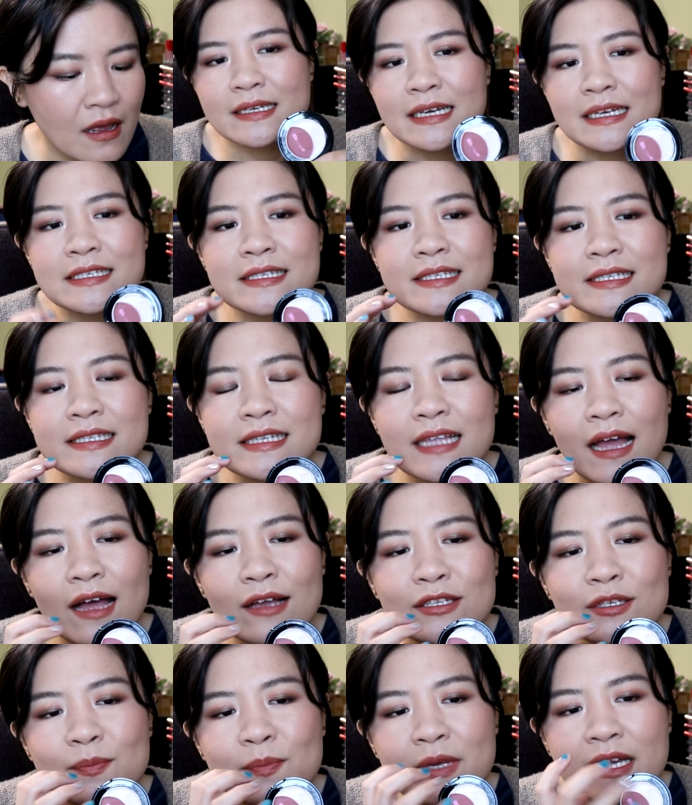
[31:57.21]
It's
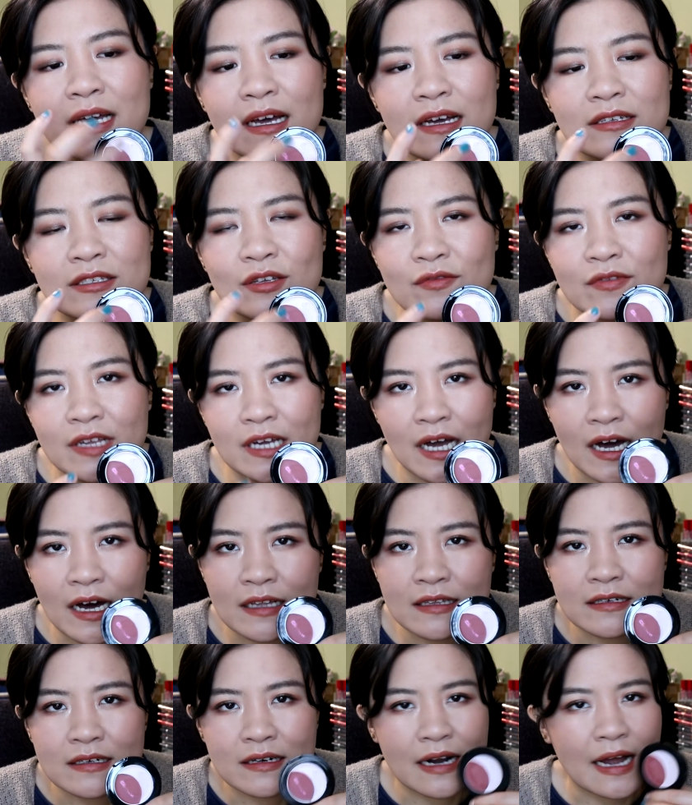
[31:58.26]
not because of the
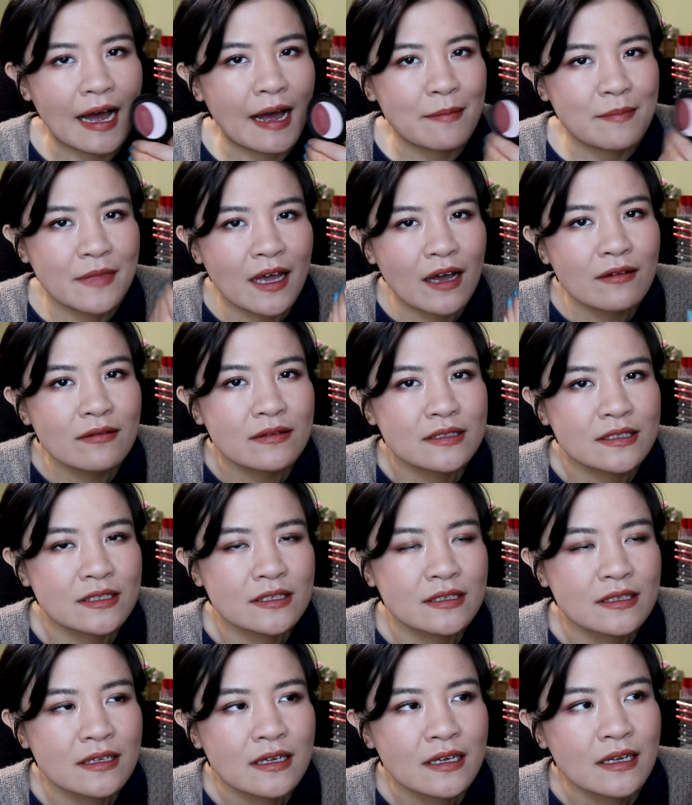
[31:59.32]
color. I'm
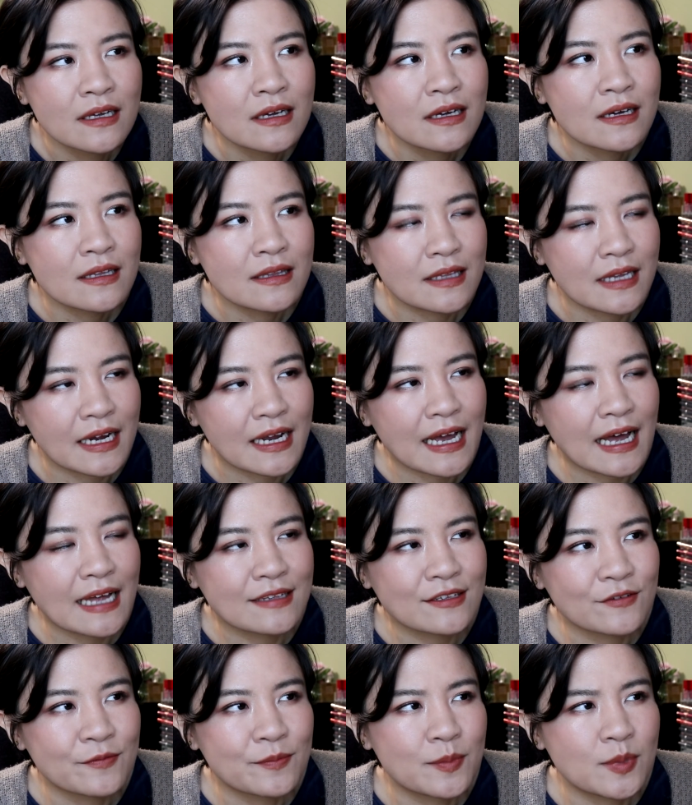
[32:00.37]
not that
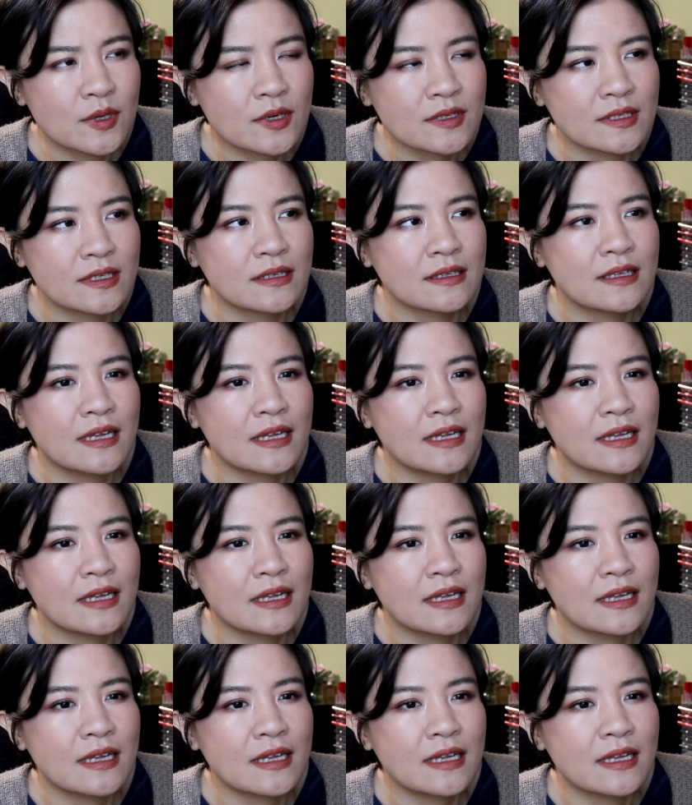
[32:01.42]
kind of person